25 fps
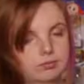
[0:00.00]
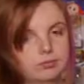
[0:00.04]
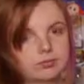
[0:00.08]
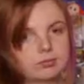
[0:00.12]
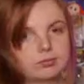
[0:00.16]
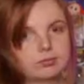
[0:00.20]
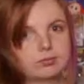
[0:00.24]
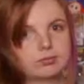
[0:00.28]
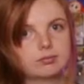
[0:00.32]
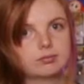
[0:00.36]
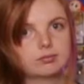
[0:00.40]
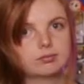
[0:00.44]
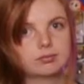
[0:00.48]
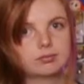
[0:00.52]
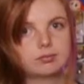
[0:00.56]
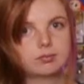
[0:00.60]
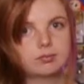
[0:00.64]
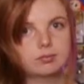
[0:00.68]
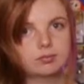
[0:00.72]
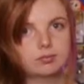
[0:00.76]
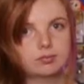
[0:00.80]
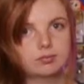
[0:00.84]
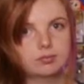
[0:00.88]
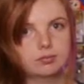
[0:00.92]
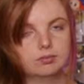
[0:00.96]

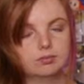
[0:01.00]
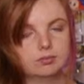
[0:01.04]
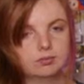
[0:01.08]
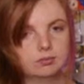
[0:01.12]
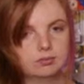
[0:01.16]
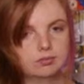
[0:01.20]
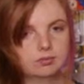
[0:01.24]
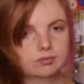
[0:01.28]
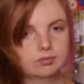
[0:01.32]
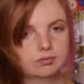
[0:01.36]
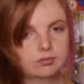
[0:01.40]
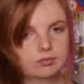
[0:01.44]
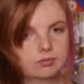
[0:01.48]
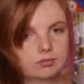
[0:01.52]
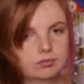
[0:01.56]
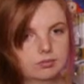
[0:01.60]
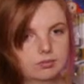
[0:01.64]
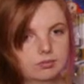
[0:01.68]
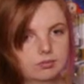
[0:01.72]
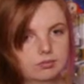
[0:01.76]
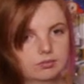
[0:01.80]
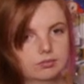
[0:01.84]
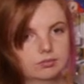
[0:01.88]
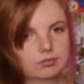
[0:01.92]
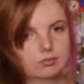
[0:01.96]

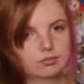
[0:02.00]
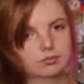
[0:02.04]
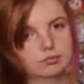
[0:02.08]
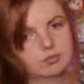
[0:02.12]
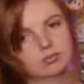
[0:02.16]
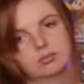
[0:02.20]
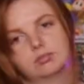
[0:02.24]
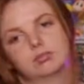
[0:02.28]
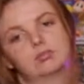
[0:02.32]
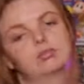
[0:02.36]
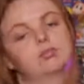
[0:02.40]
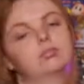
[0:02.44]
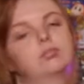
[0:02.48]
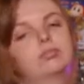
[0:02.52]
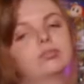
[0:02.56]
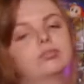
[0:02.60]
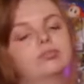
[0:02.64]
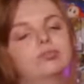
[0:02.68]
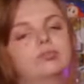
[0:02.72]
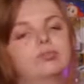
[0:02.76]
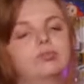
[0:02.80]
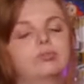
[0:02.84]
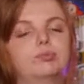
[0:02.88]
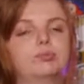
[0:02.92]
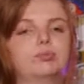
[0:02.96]

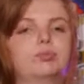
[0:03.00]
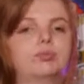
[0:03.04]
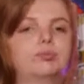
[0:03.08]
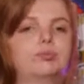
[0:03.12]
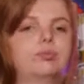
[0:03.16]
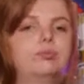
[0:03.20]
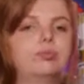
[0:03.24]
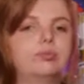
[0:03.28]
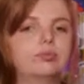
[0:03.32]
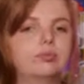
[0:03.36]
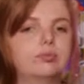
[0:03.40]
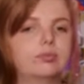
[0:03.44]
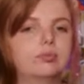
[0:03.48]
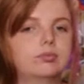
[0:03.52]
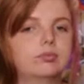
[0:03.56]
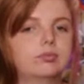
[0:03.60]
(not speaking)